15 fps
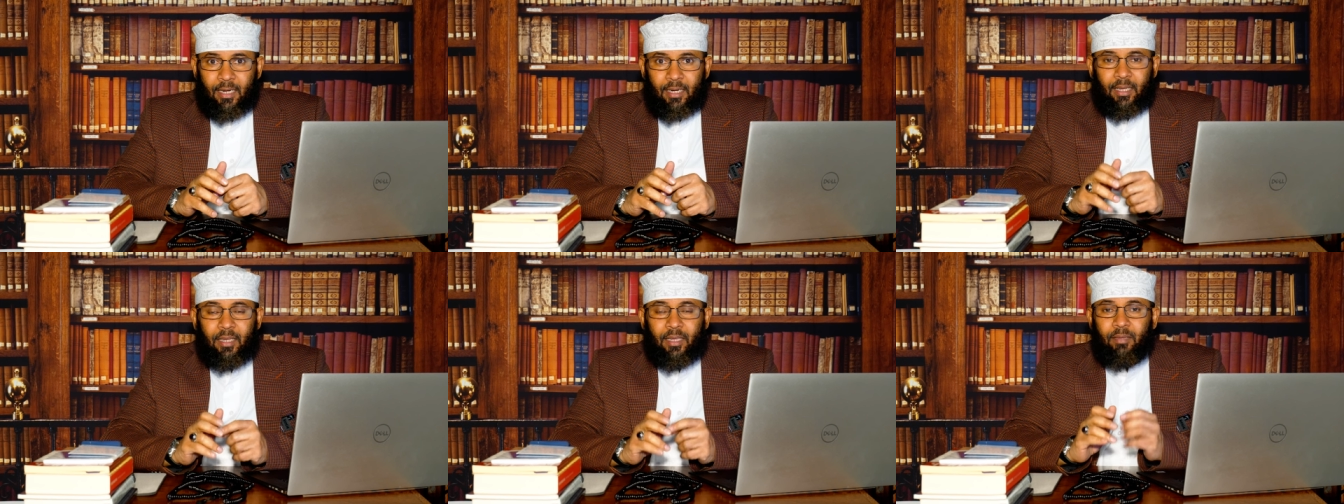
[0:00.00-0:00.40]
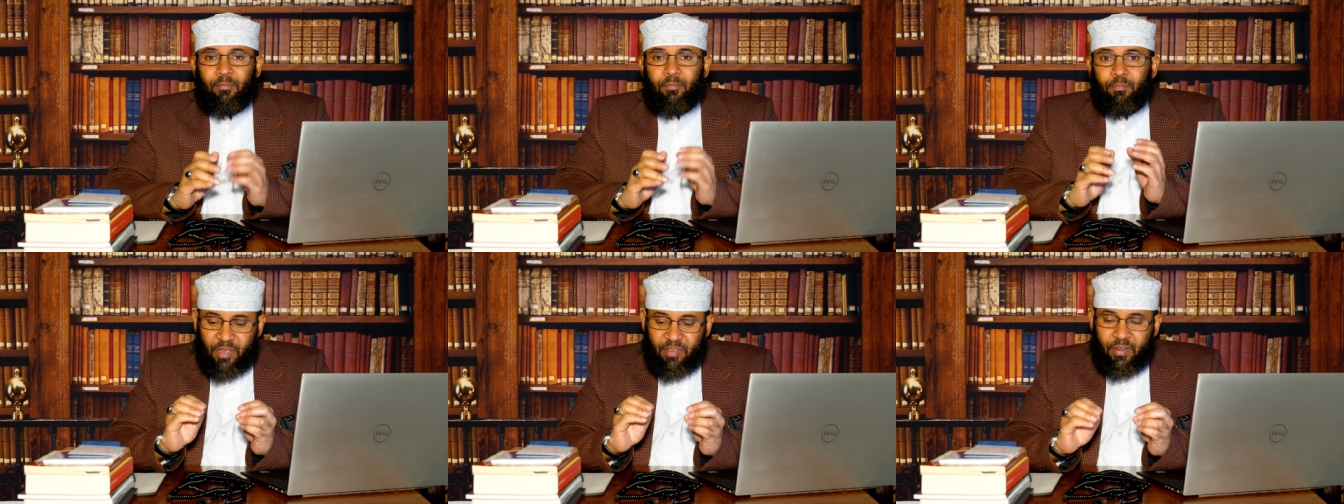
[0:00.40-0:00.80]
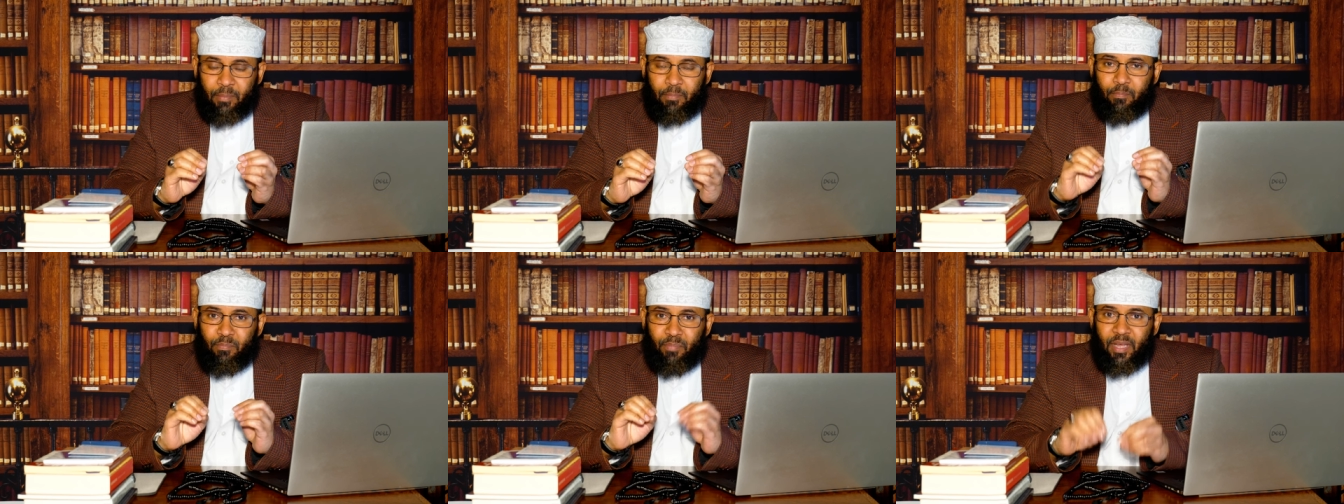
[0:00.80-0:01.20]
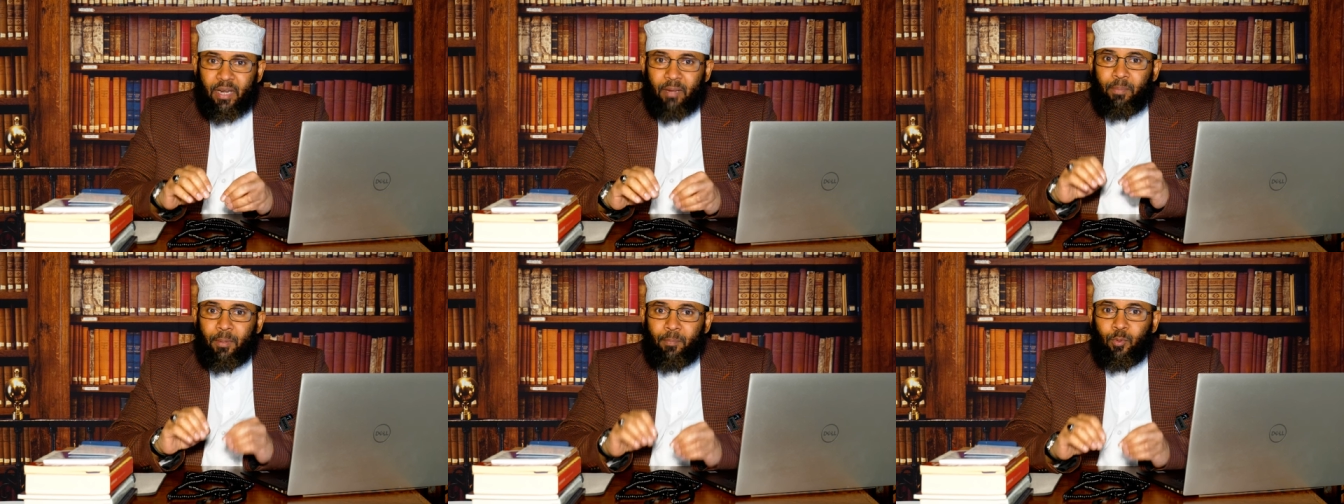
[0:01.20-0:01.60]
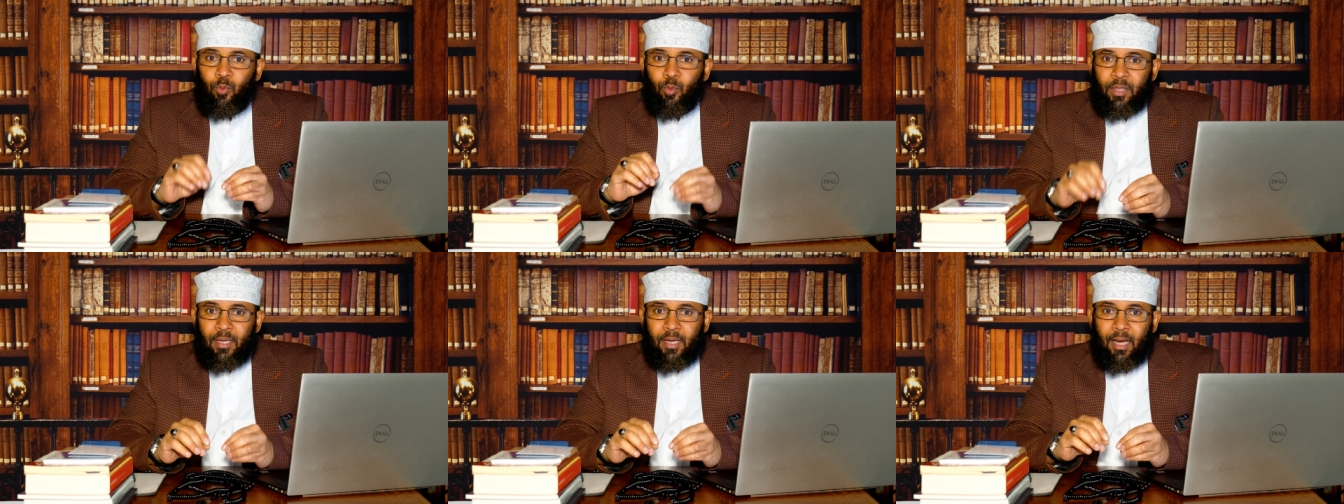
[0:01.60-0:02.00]
They even bury people
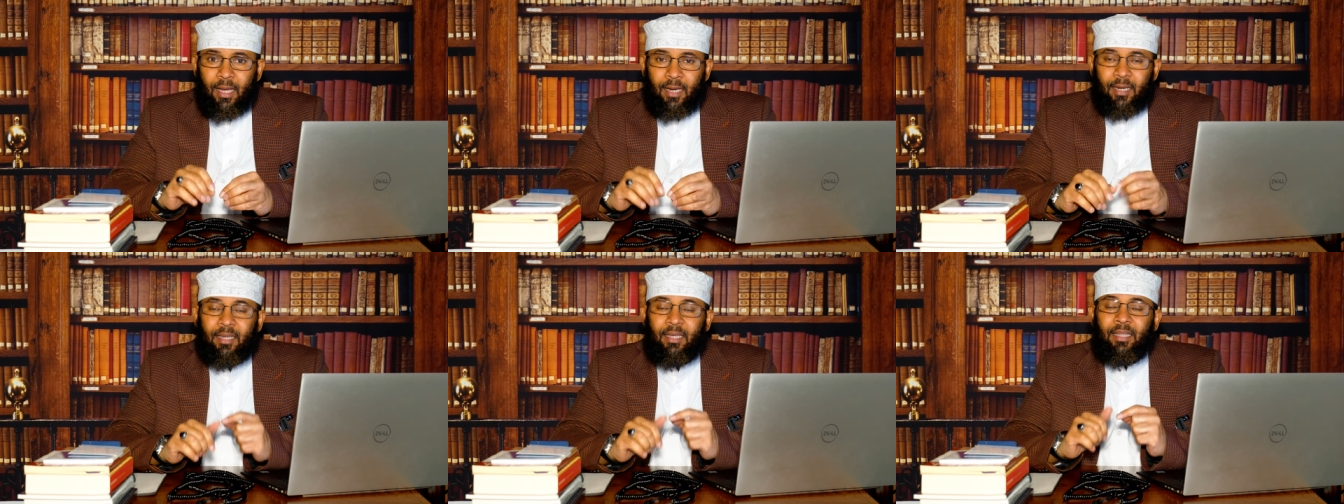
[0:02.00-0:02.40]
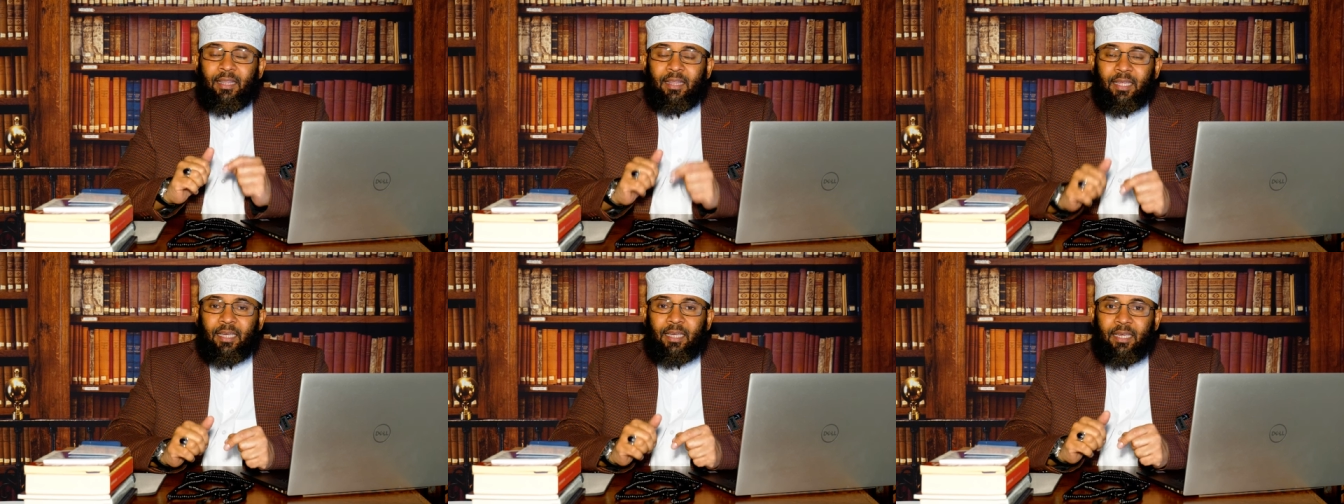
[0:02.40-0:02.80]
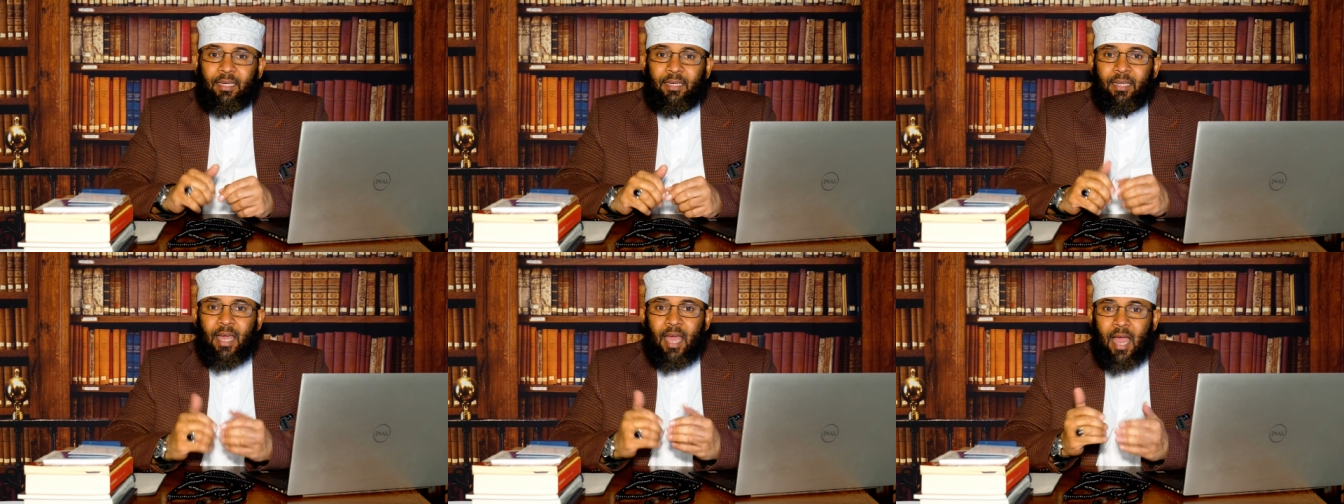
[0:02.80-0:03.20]
with cat. They thinking